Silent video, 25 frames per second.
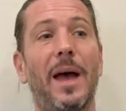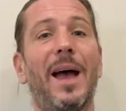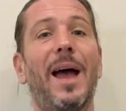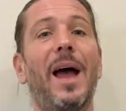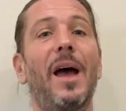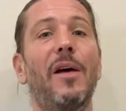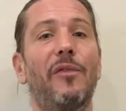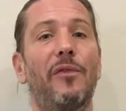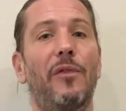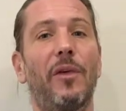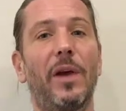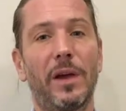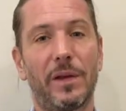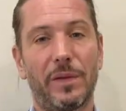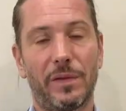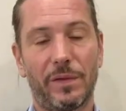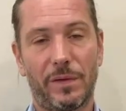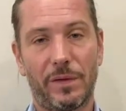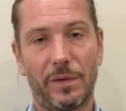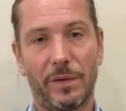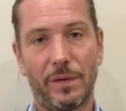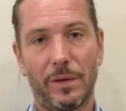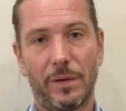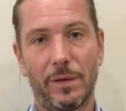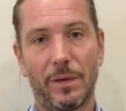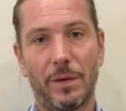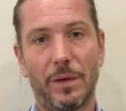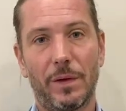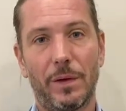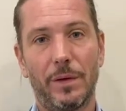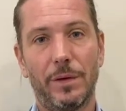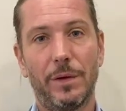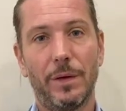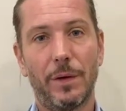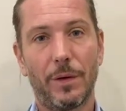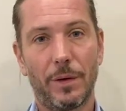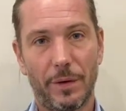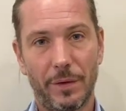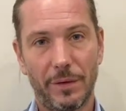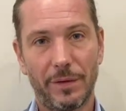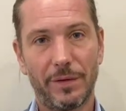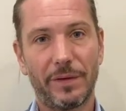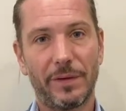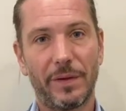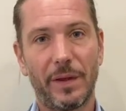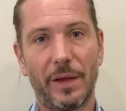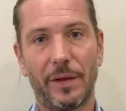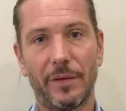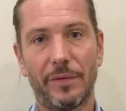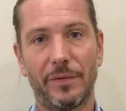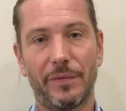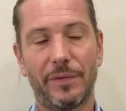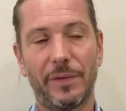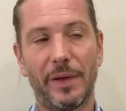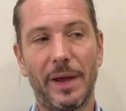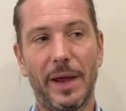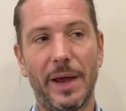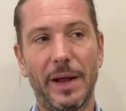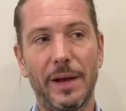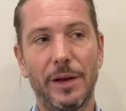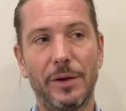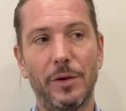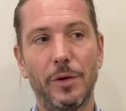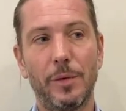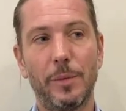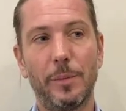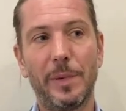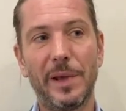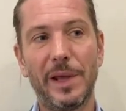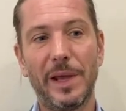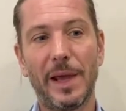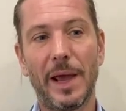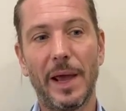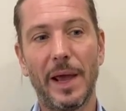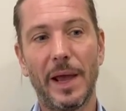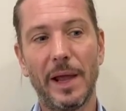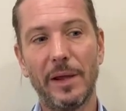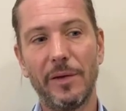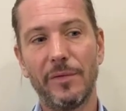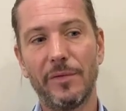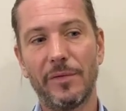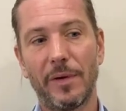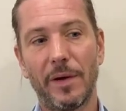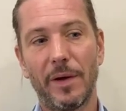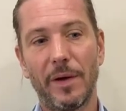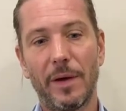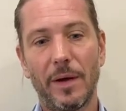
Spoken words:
affect yourself and you behave